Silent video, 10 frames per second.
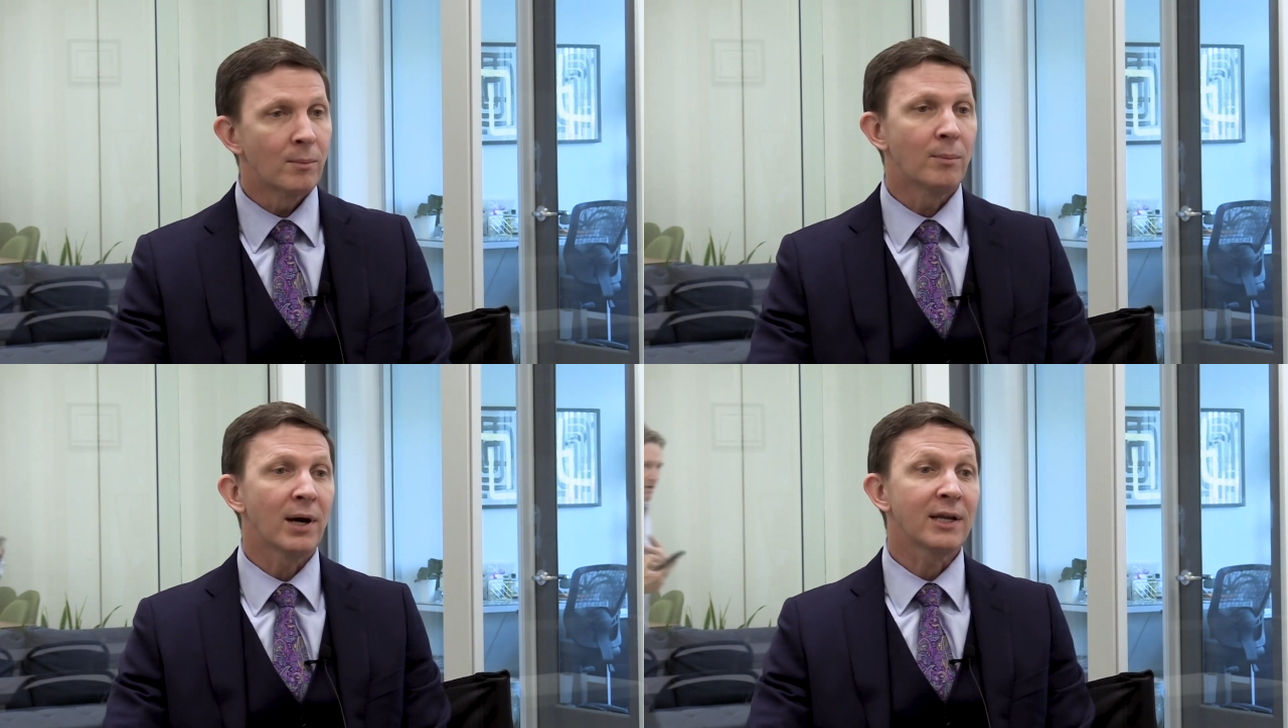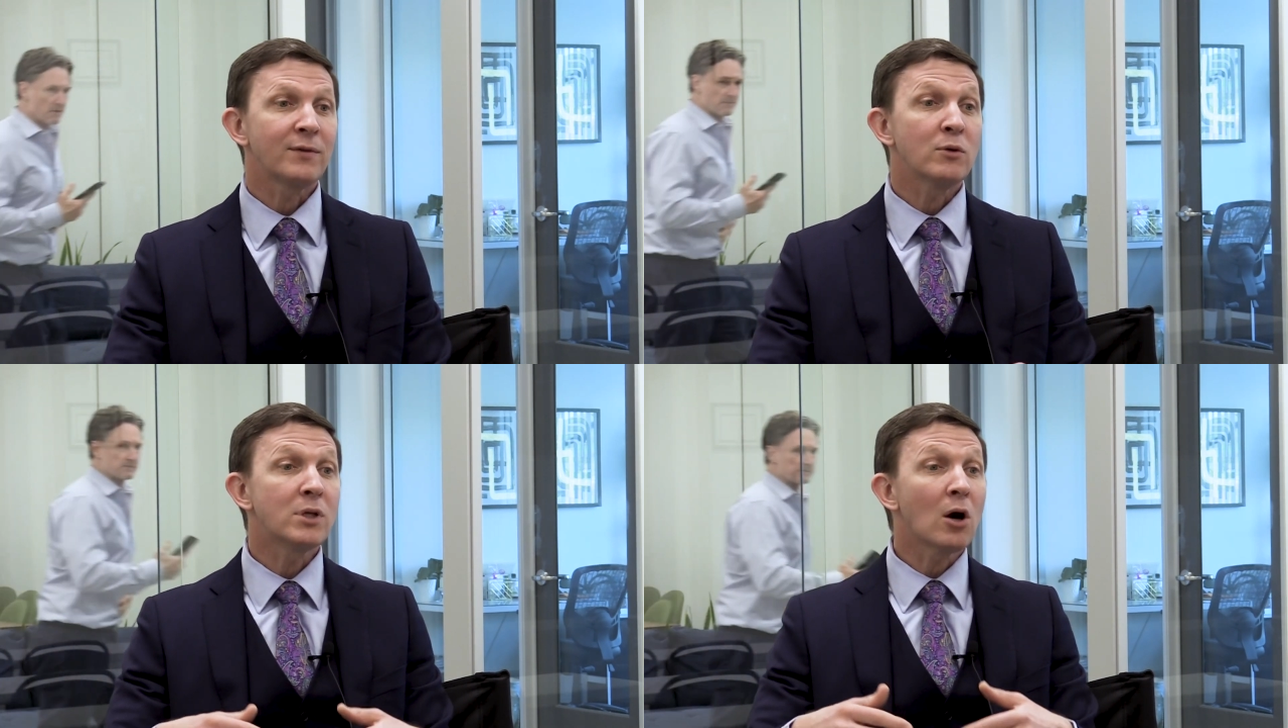But if
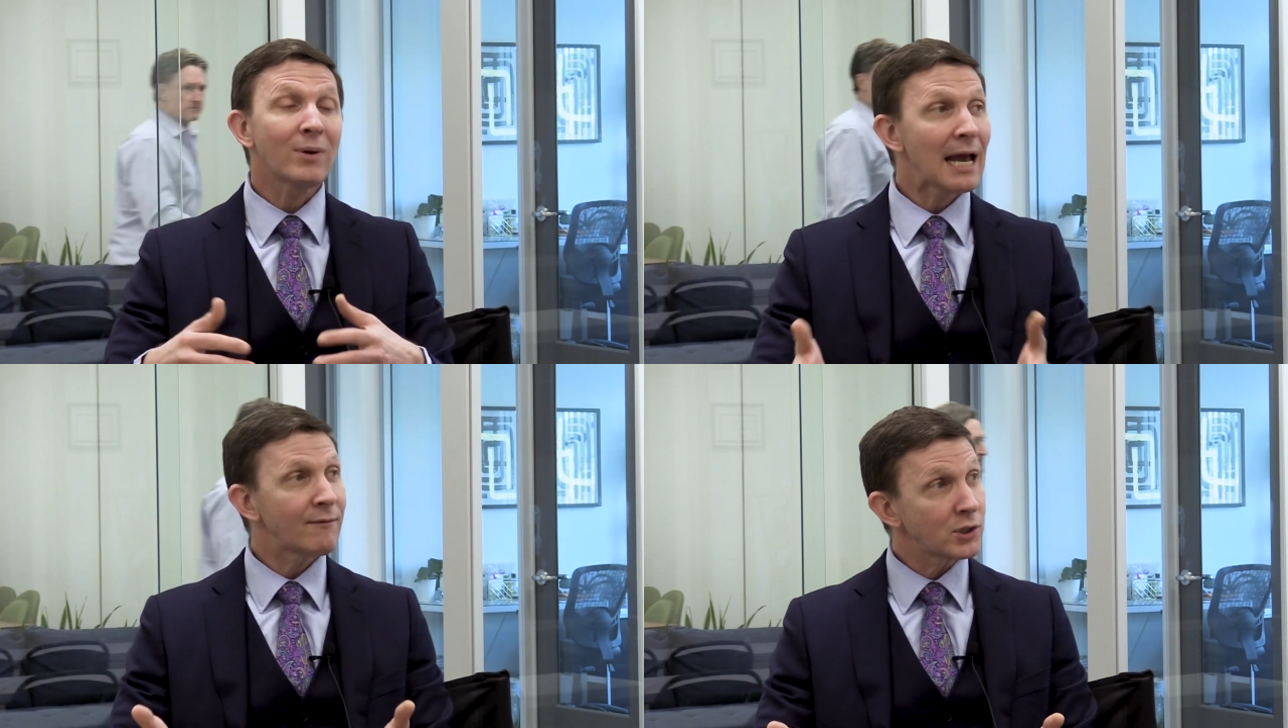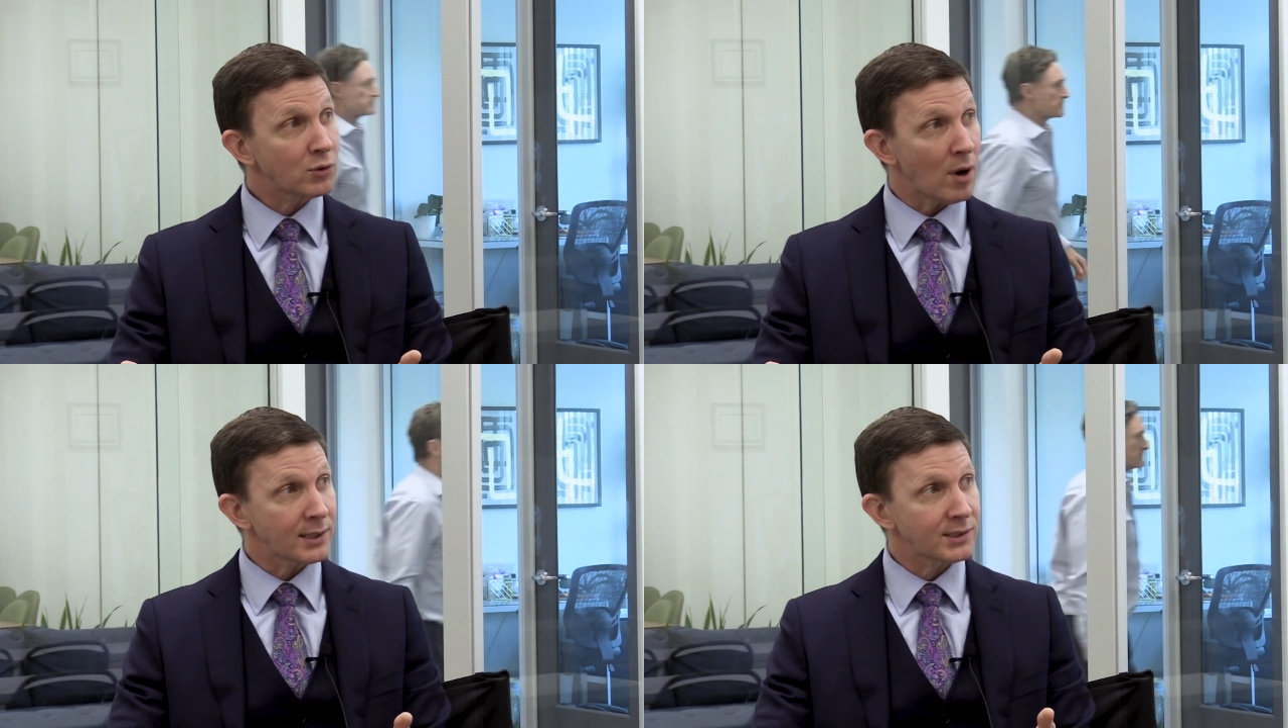you don't have a
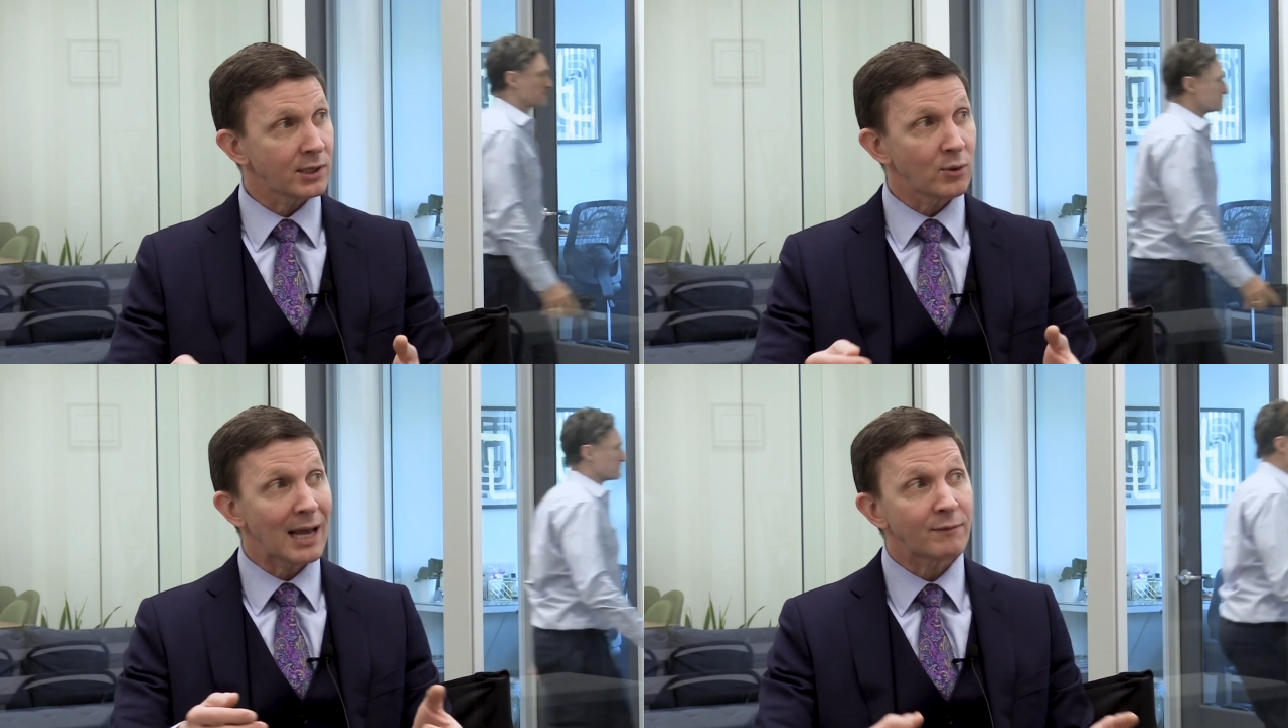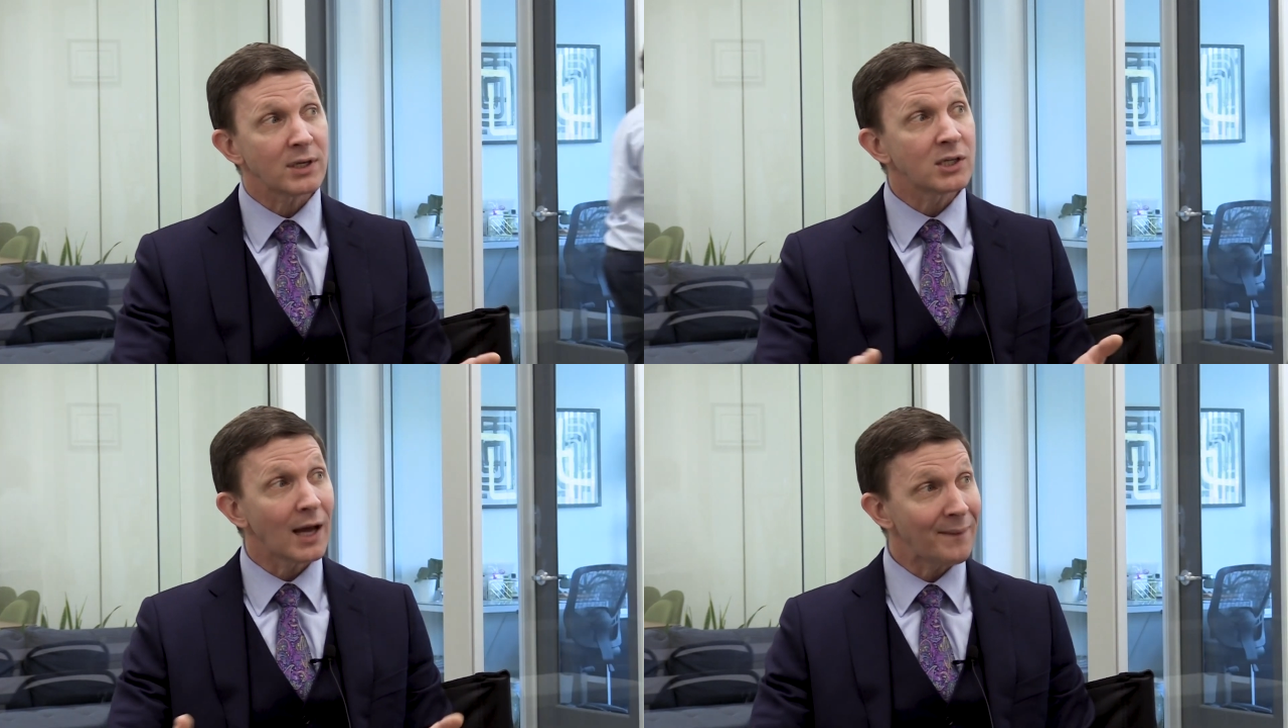trust and you
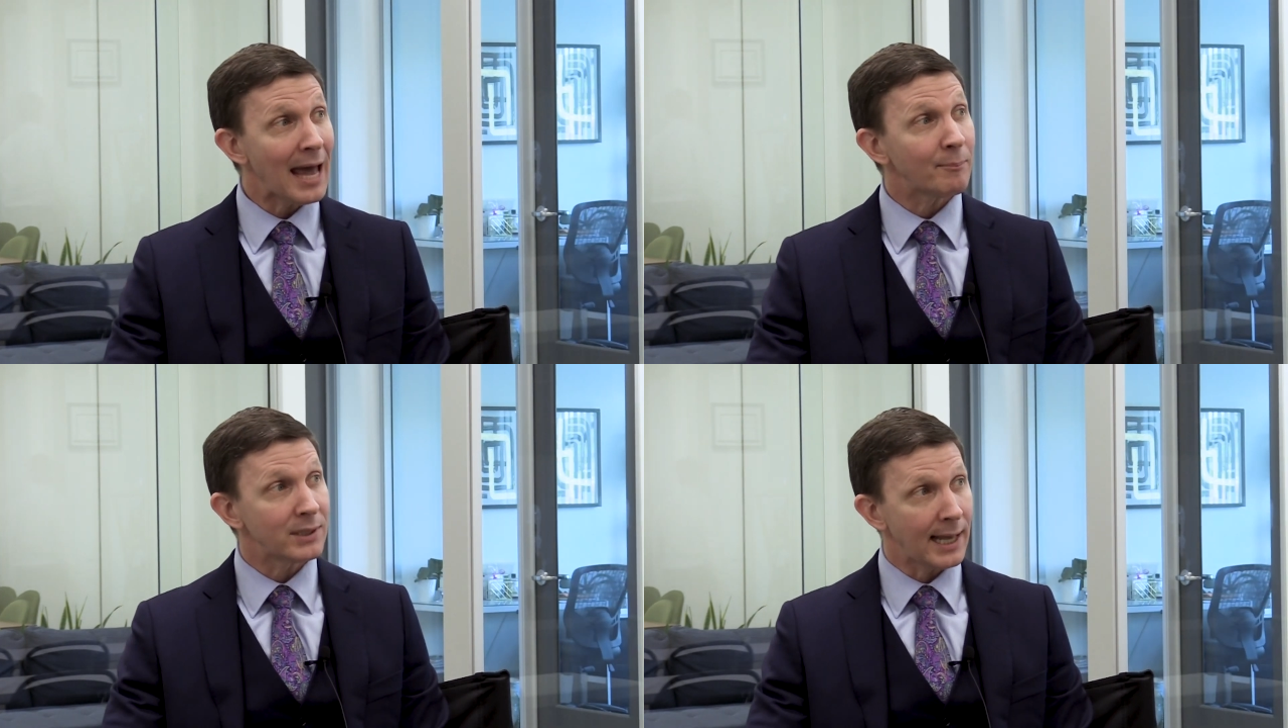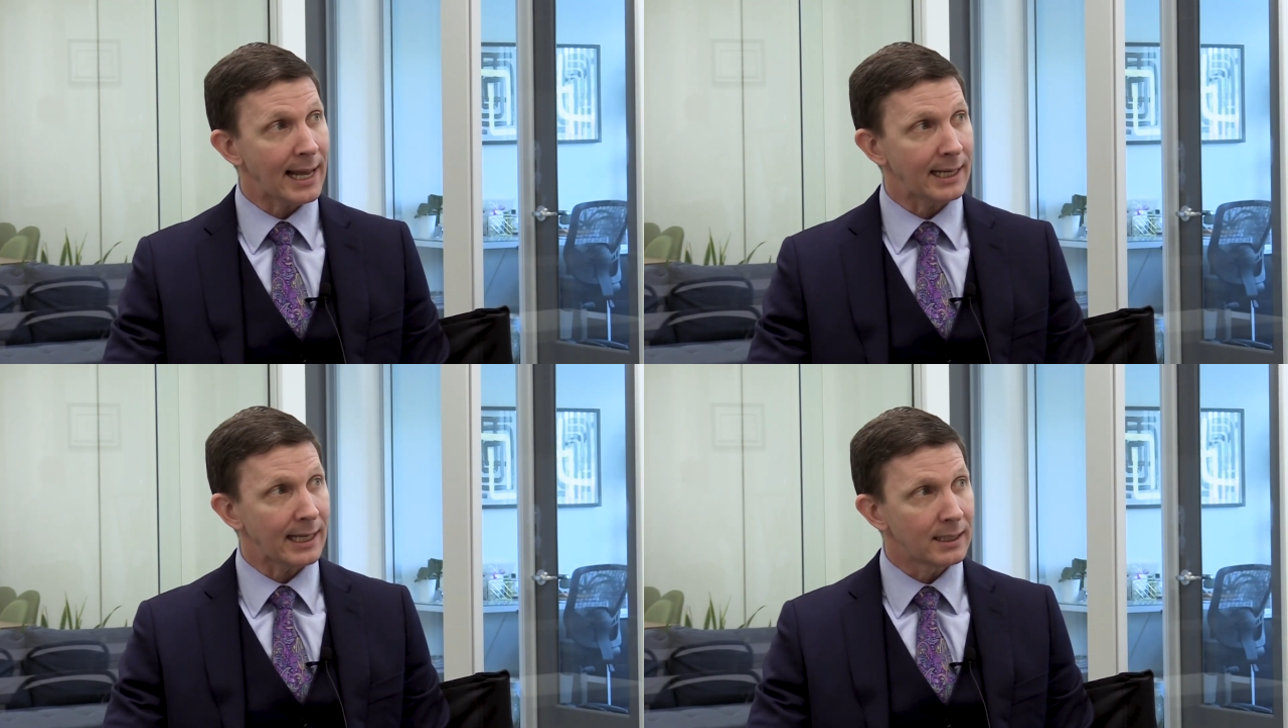haven't done that
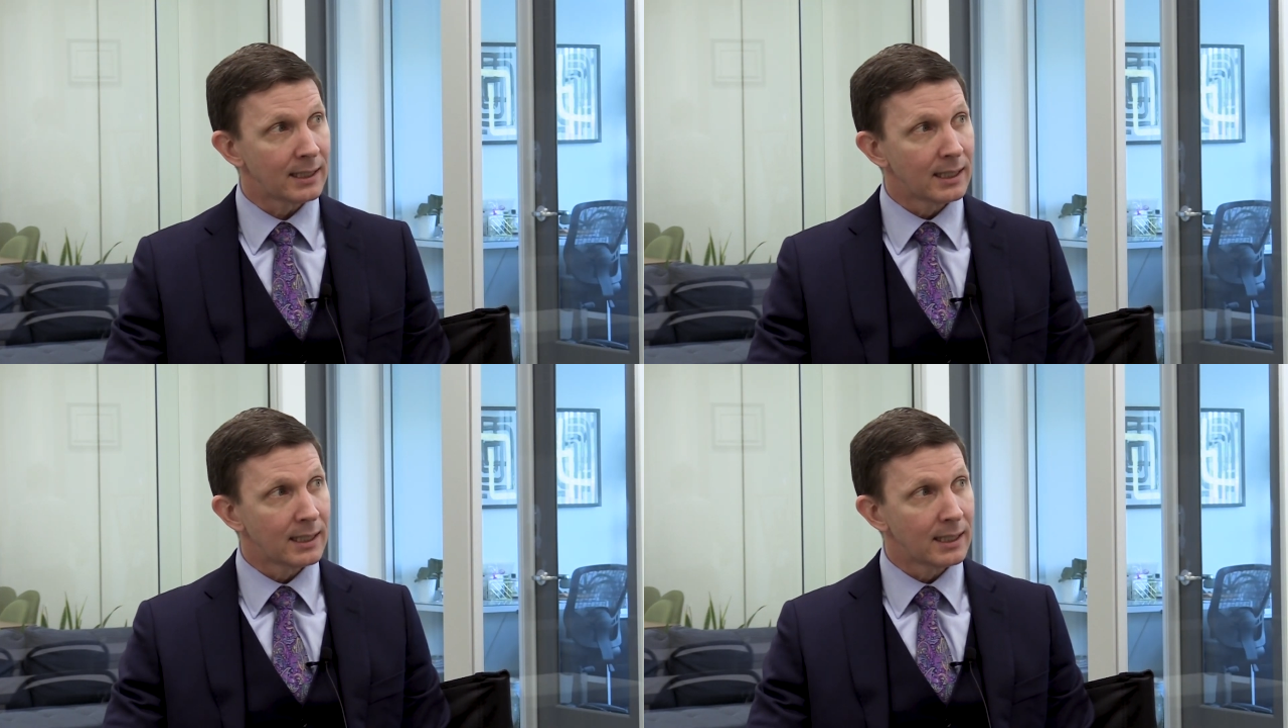planning,